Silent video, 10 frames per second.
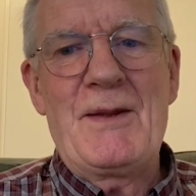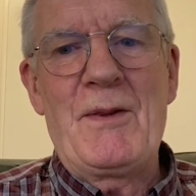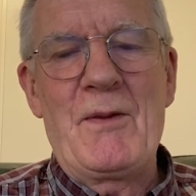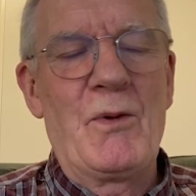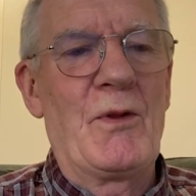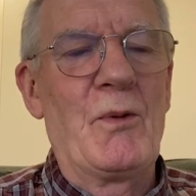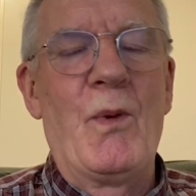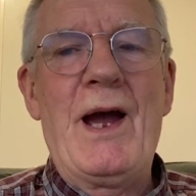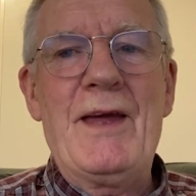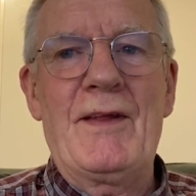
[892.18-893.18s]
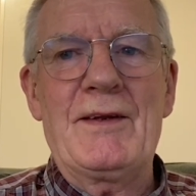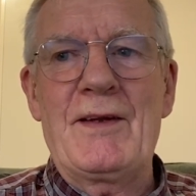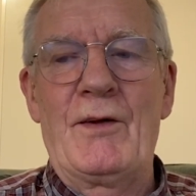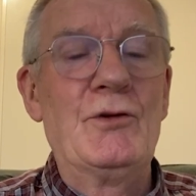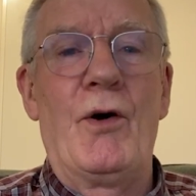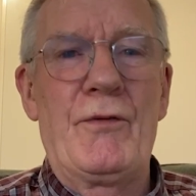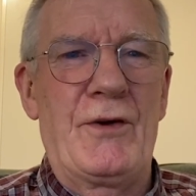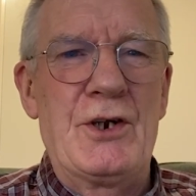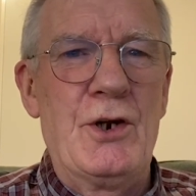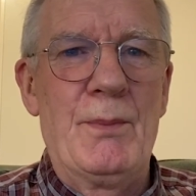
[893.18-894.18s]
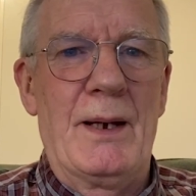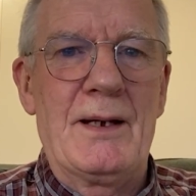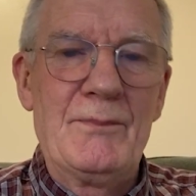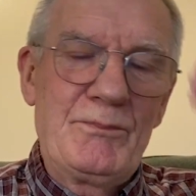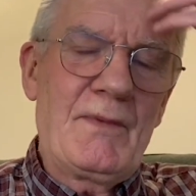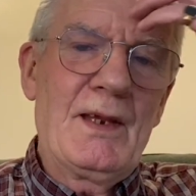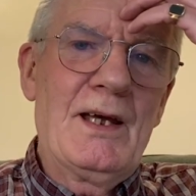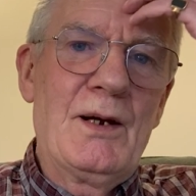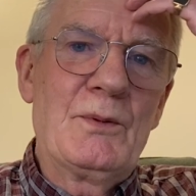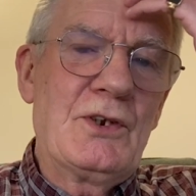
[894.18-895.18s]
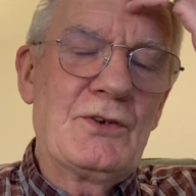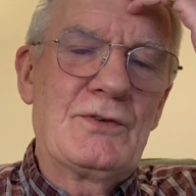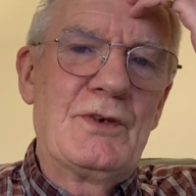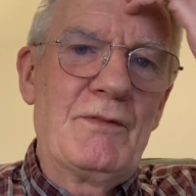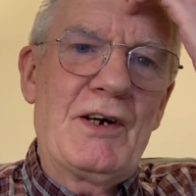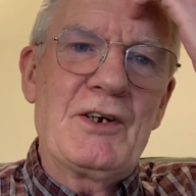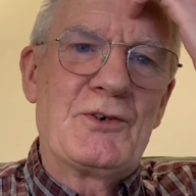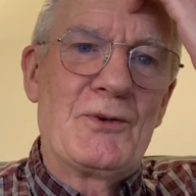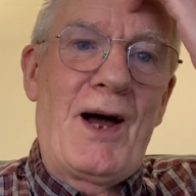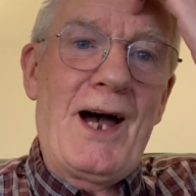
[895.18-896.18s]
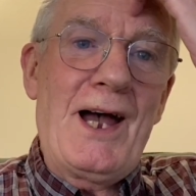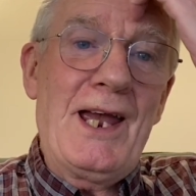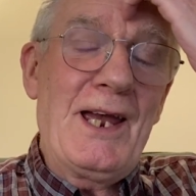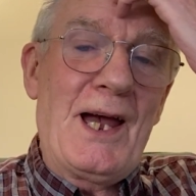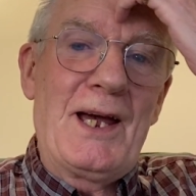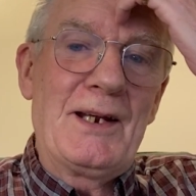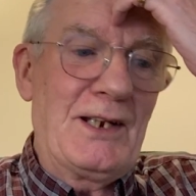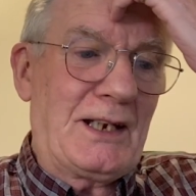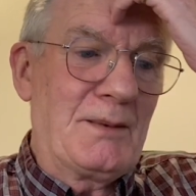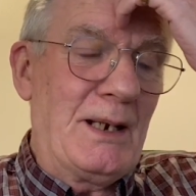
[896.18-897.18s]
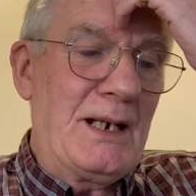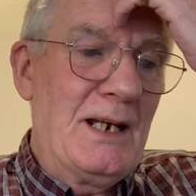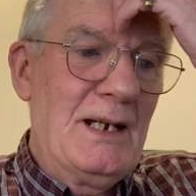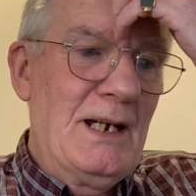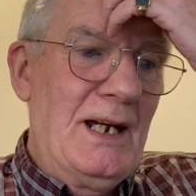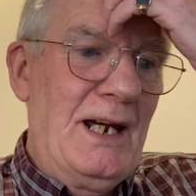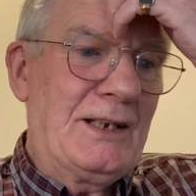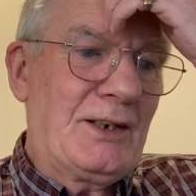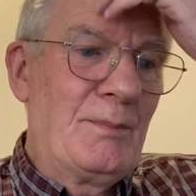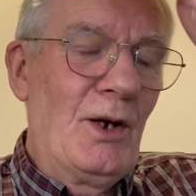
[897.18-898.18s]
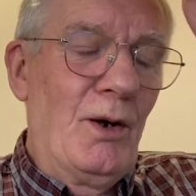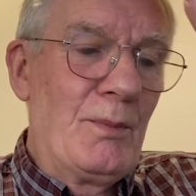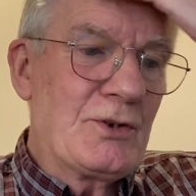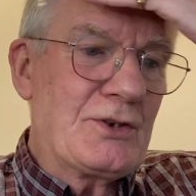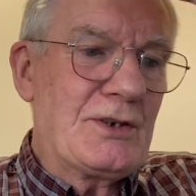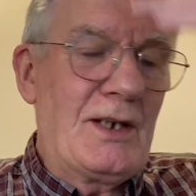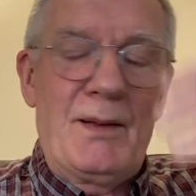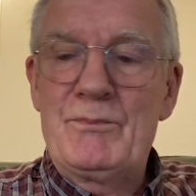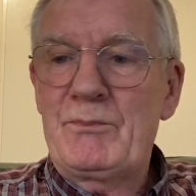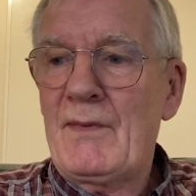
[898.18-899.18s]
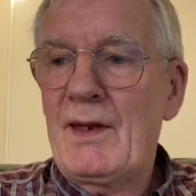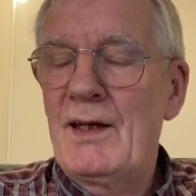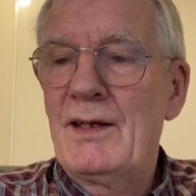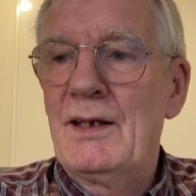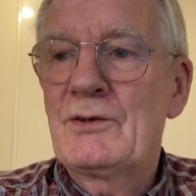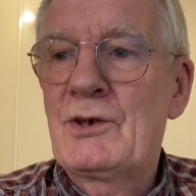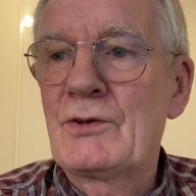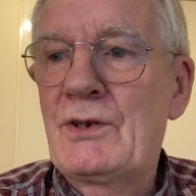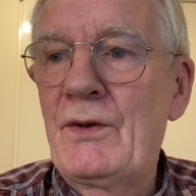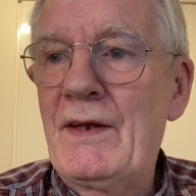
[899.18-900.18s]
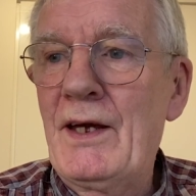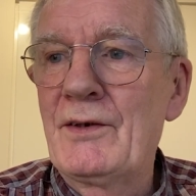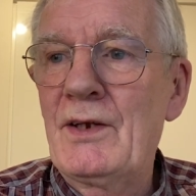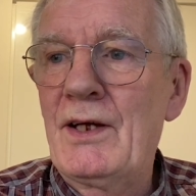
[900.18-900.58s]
the way that the northern humour, which is very dry, and it can be almost just to the